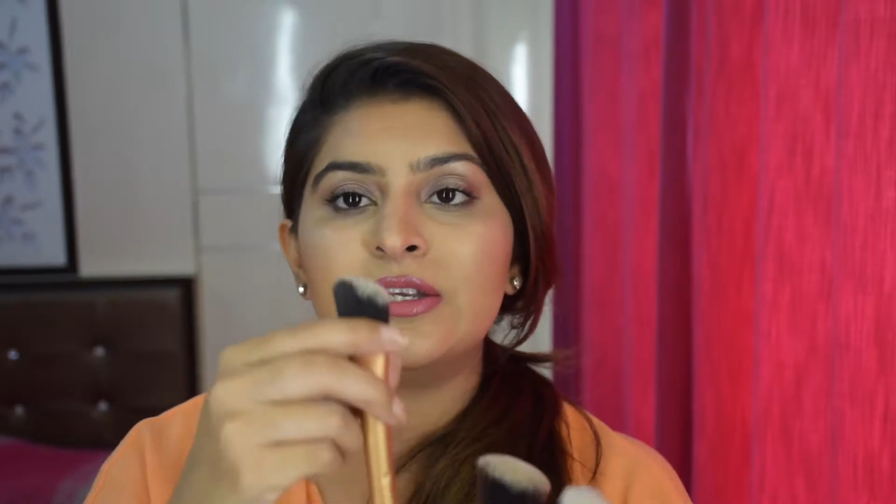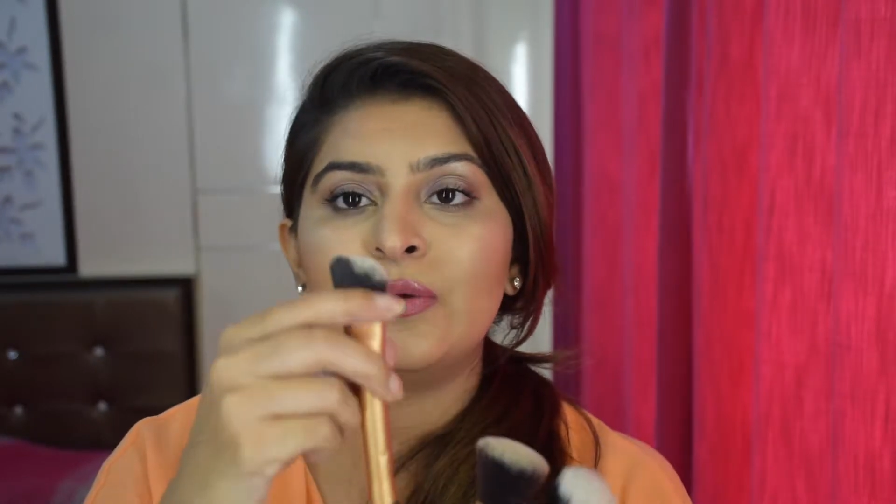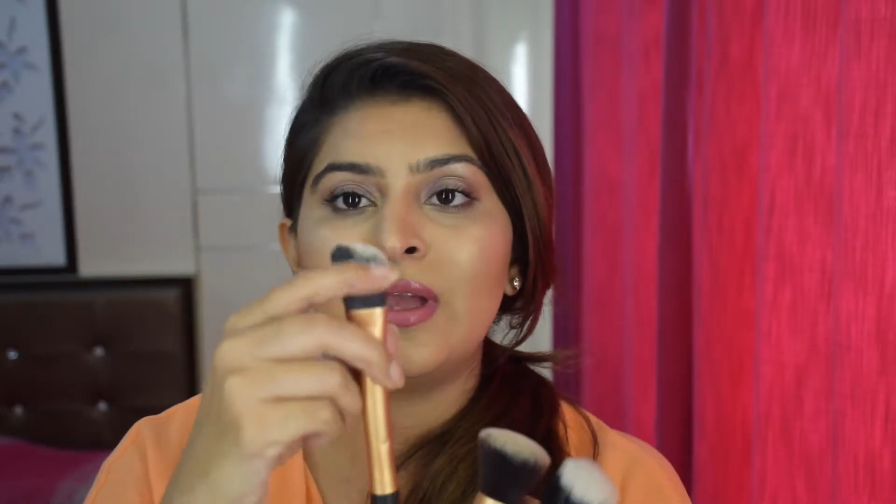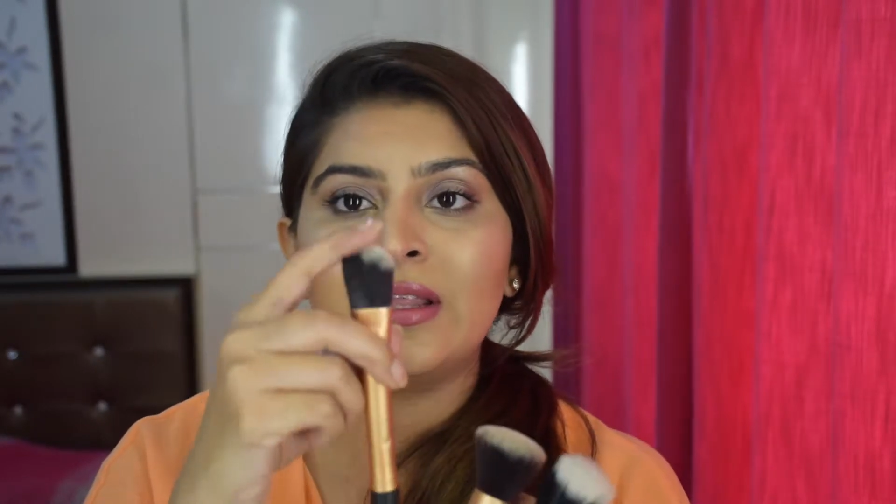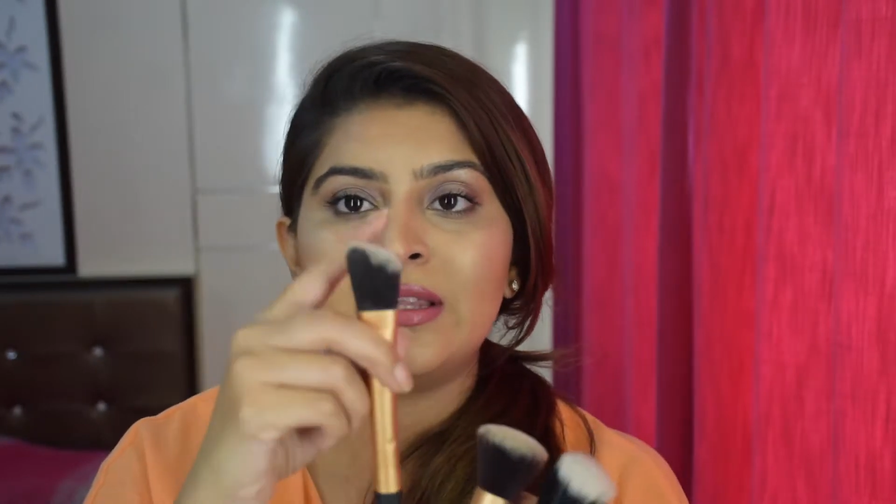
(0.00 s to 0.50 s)
you
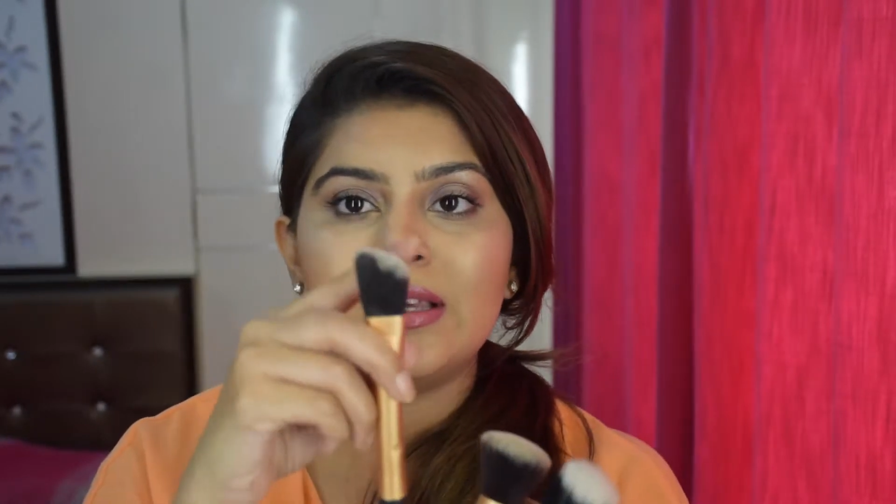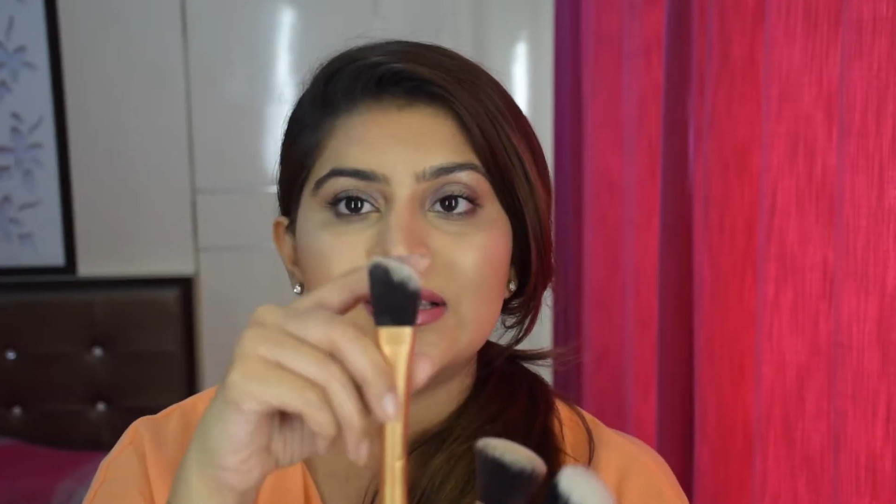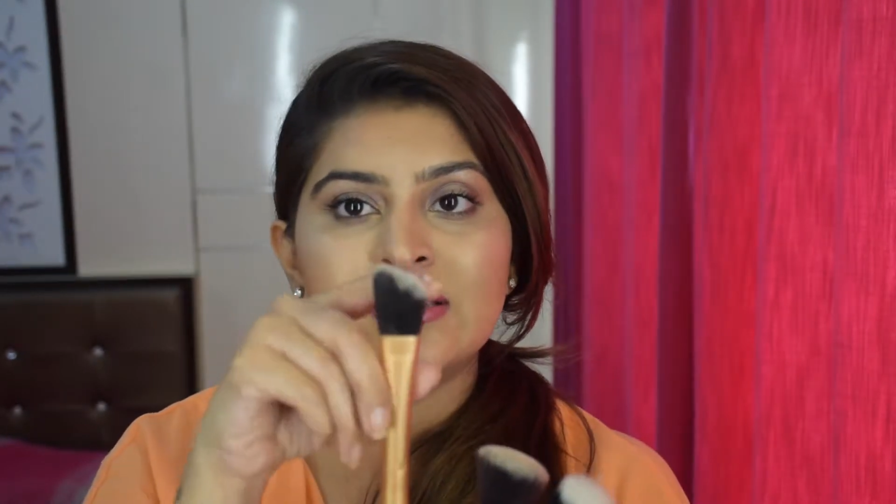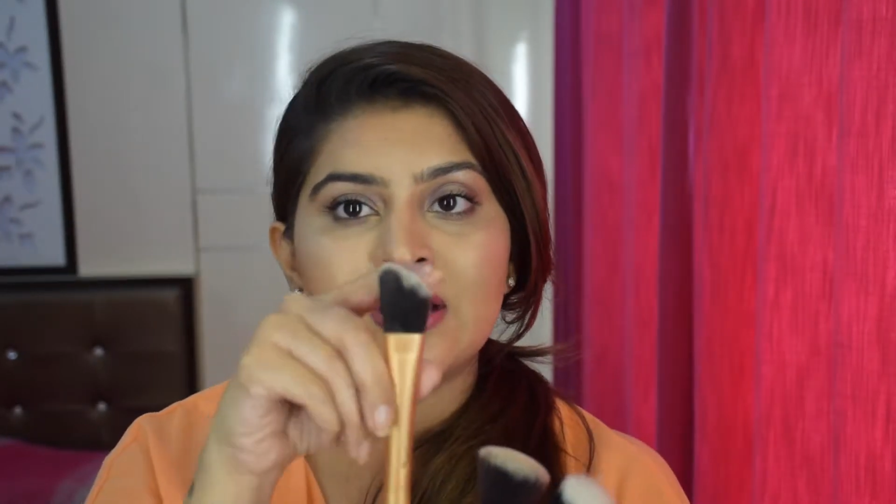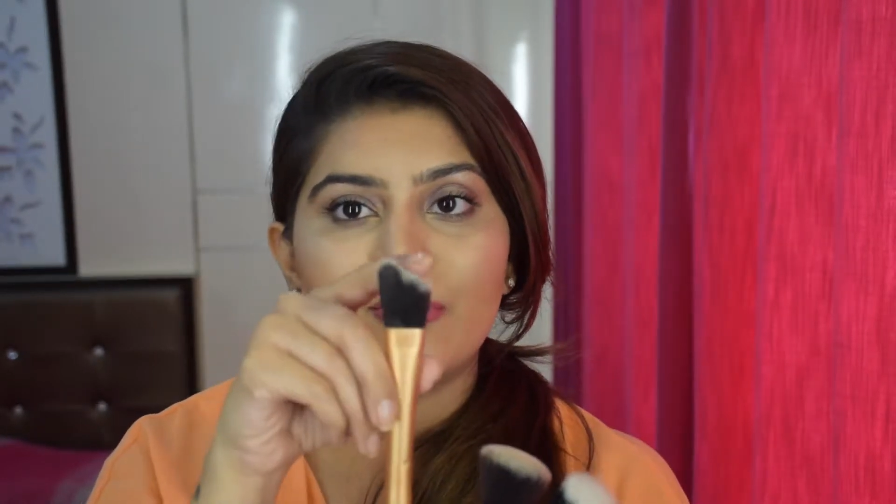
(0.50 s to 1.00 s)
get
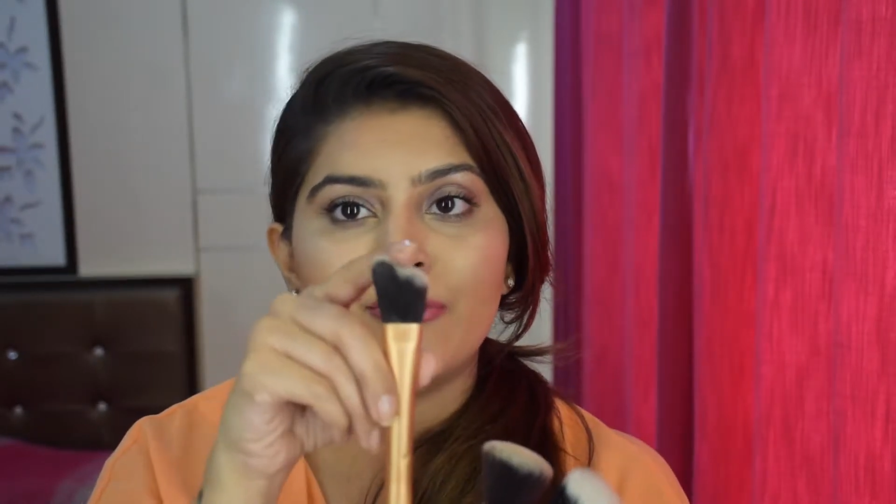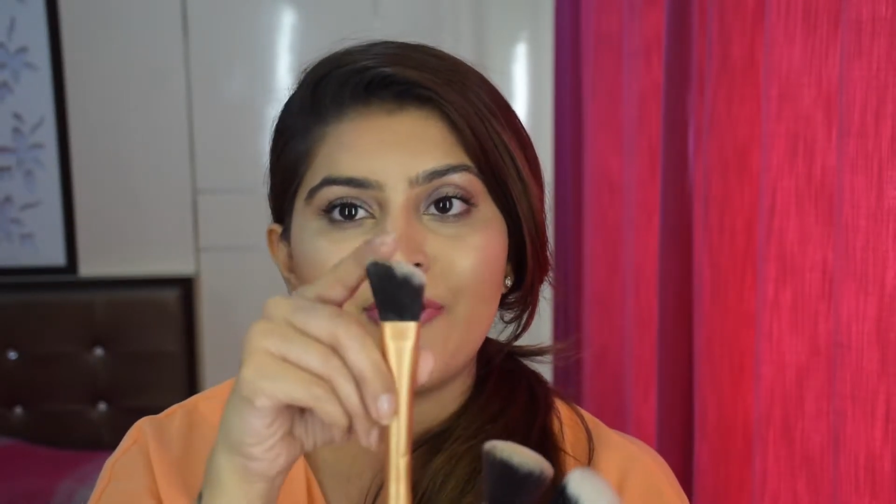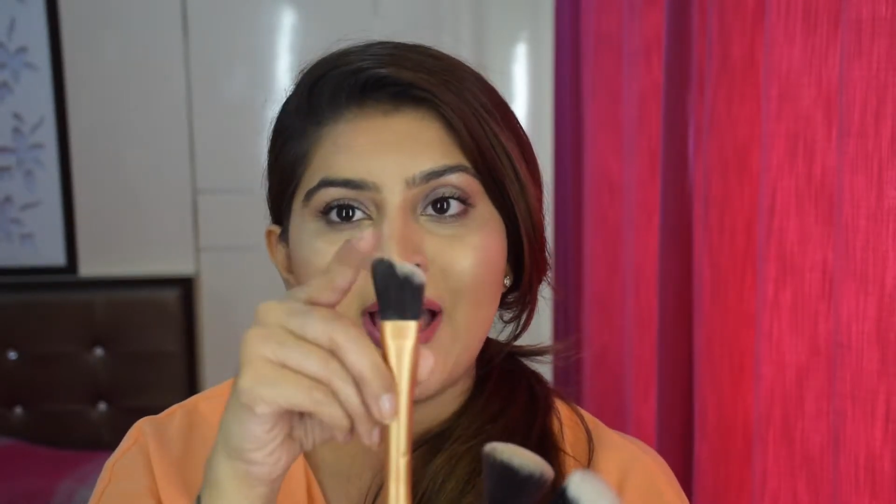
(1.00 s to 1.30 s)
these type of